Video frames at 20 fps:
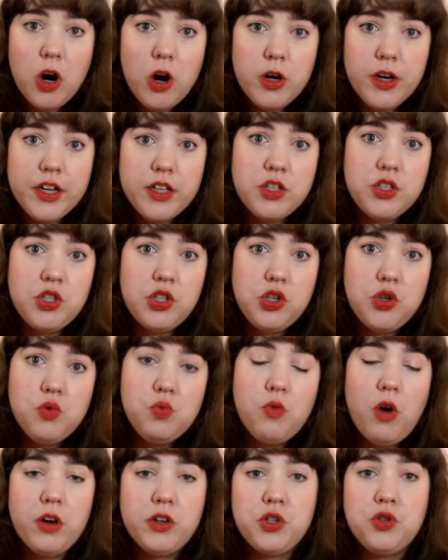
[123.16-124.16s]
artist you
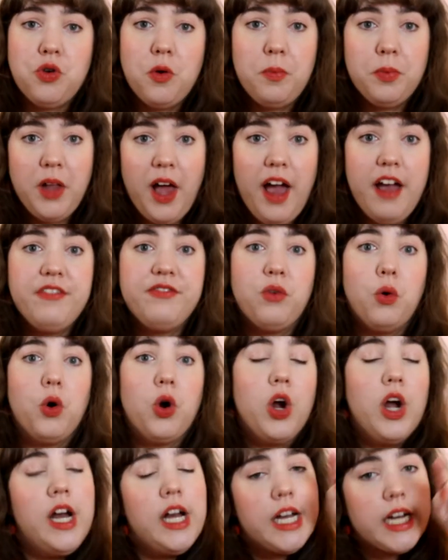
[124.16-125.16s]
want to apply
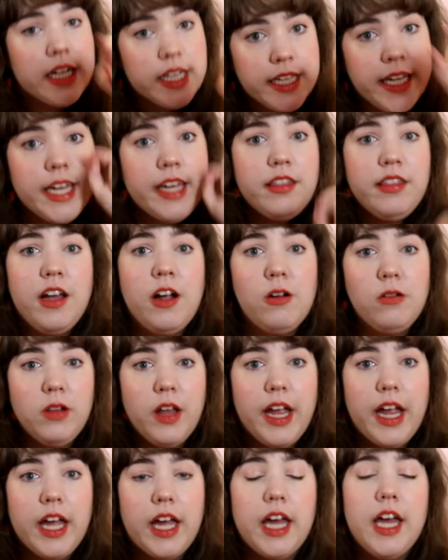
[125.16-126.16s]
for, click their
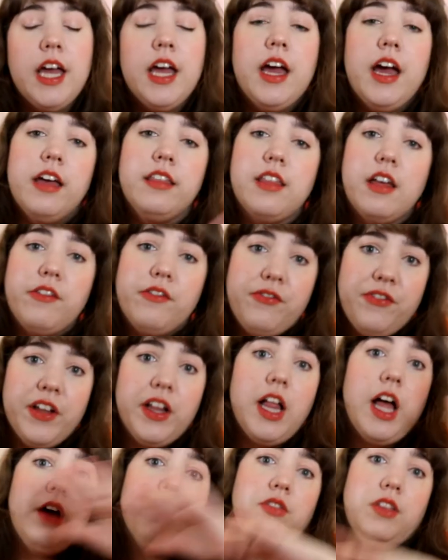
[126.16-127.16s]
link, and then
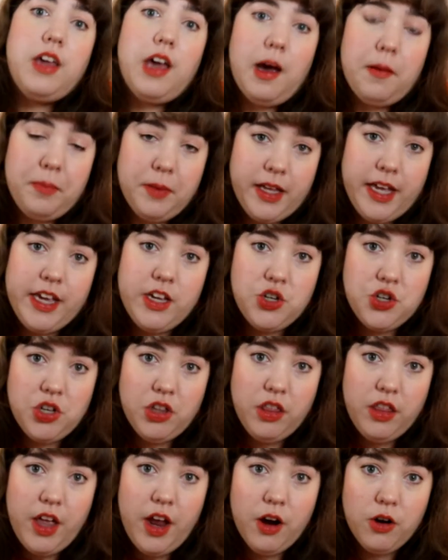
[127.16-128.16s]
fill out the
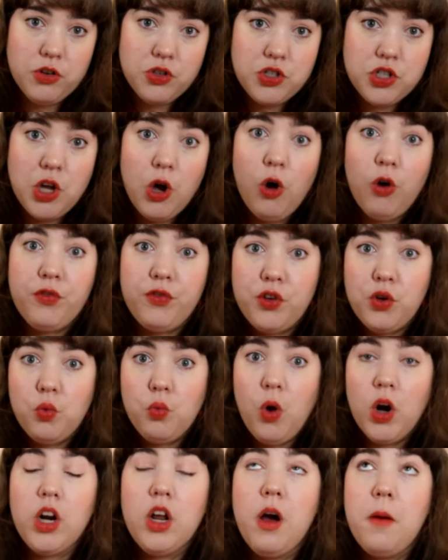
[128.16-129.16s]
application there. So if you
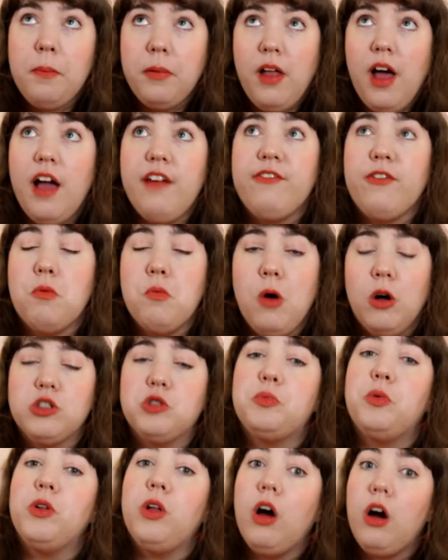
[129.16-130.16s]
want to apply for
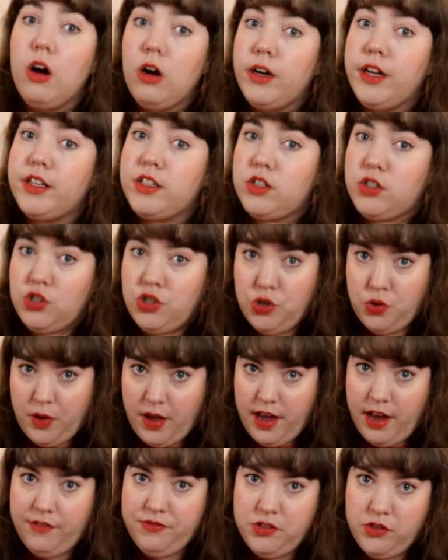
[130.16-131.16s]
multiple artists, you
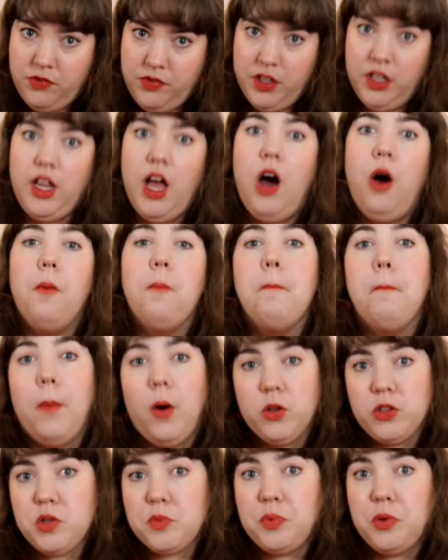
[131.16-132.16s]
have to fill out
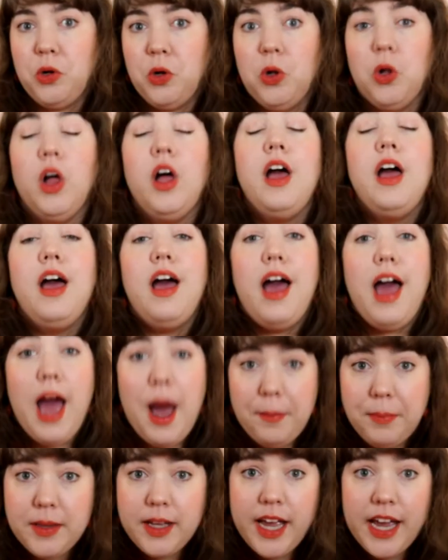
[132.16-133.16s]
multiple
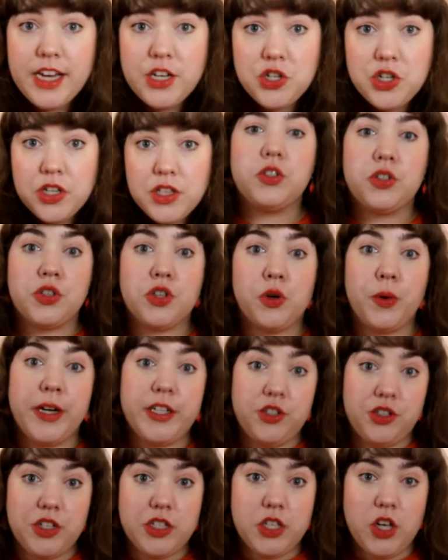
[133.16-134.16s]
applications. So the
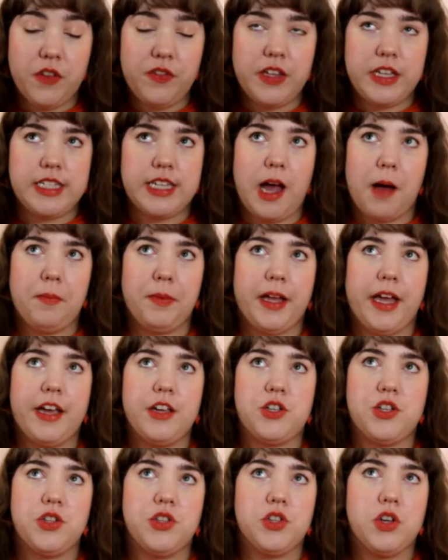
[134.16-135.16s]
questions on these
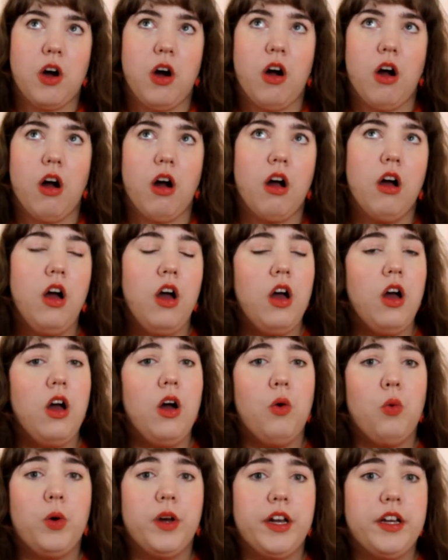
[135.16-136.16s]
applications are,
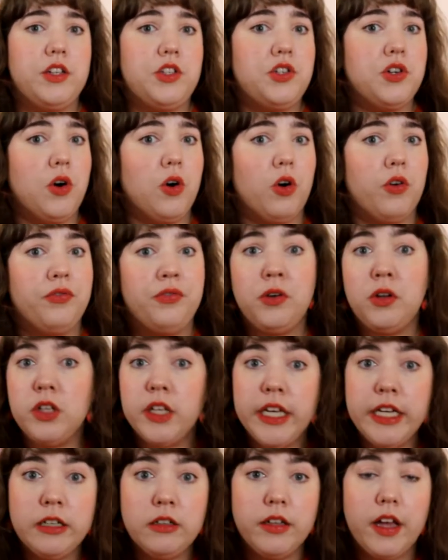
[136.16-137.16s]
what is your full
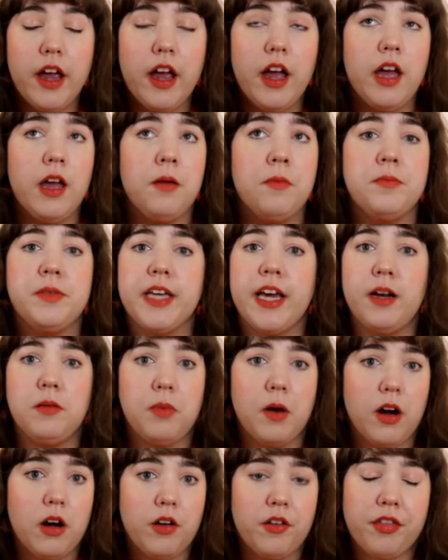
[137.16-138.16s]
legal name, date of
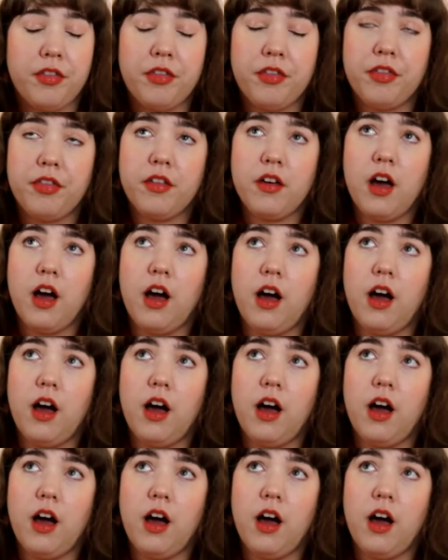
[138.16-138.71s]
birth,